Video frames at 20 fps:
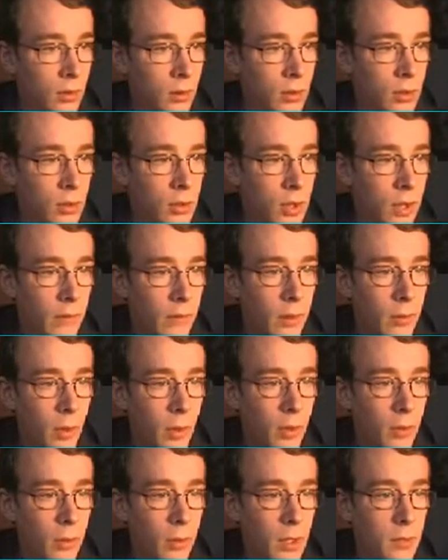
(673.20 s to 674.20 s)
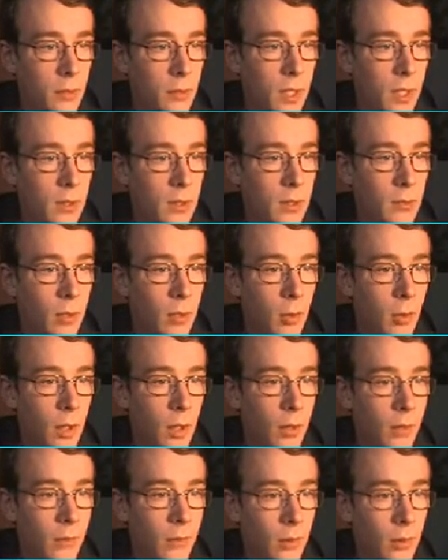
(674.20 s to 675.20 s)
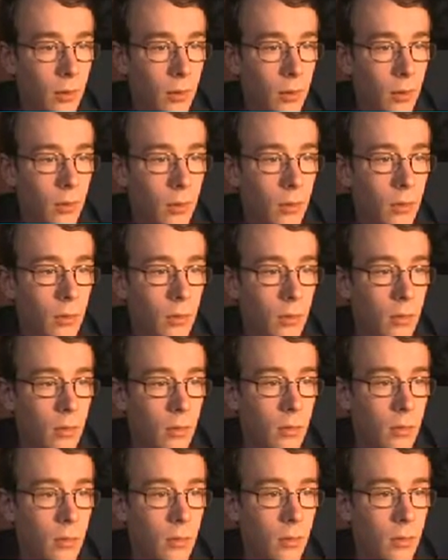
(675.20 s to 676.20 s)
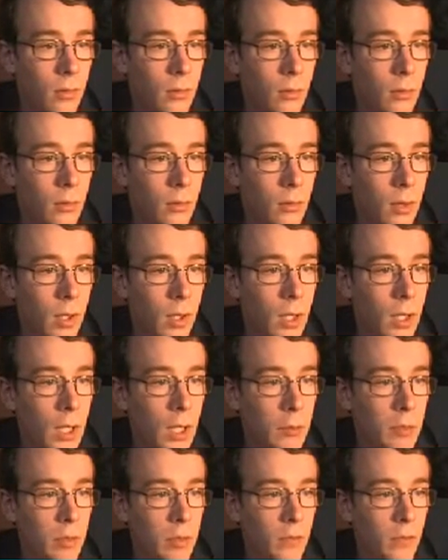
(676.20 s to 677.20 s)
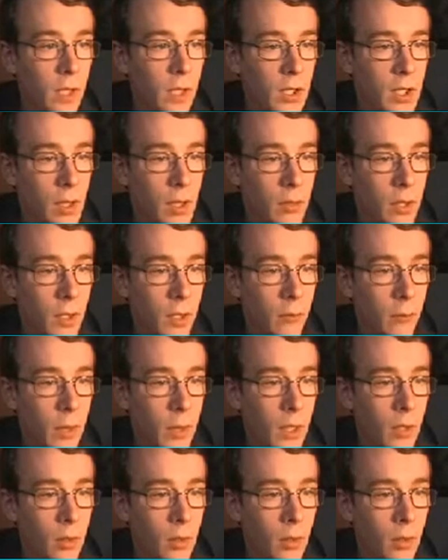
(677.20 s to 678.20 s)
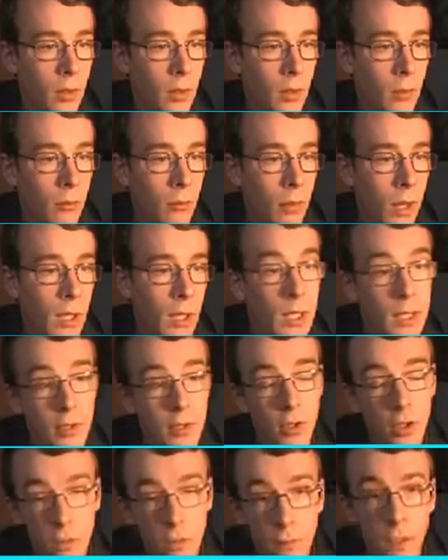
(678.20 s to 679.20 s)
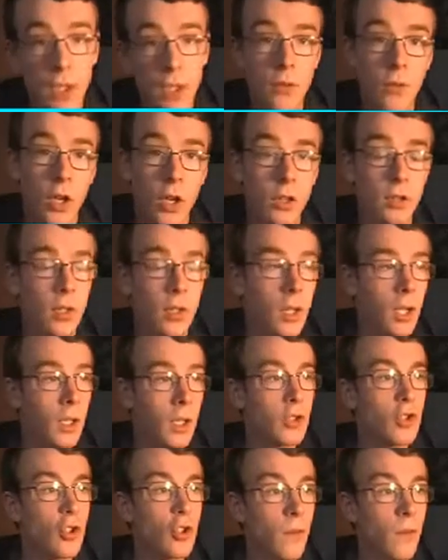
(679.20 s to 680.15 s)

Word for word: Just having the Boulder badge makes it more powerful. It enables flash outside of battle, but I need to know flash first. And I just